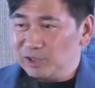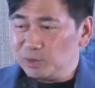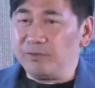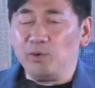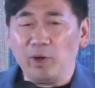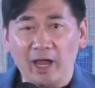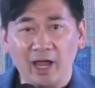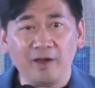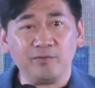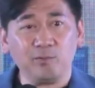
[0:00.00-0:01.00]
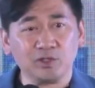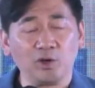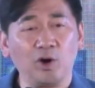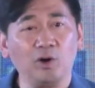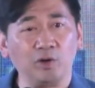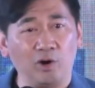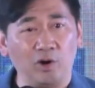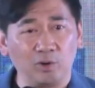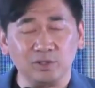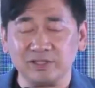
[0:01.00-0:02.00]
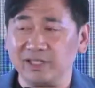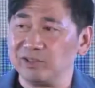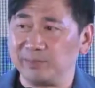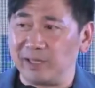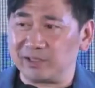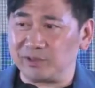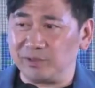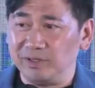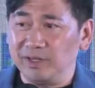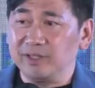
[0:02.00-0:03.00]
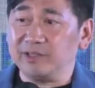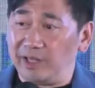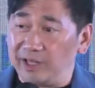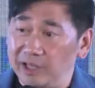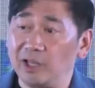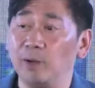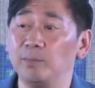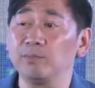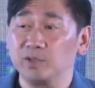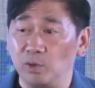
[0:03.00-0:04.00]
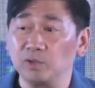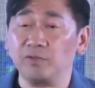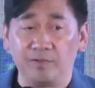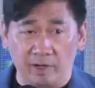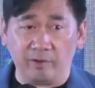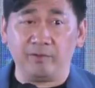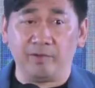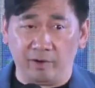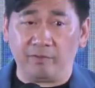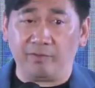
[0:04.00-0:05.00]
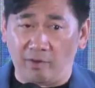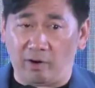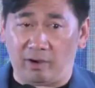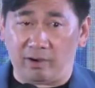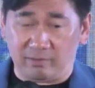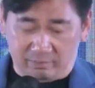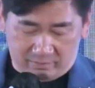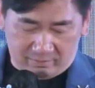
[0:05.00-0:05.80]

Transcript: So if you have what's called the auto Sales Master, the income goes very, very far.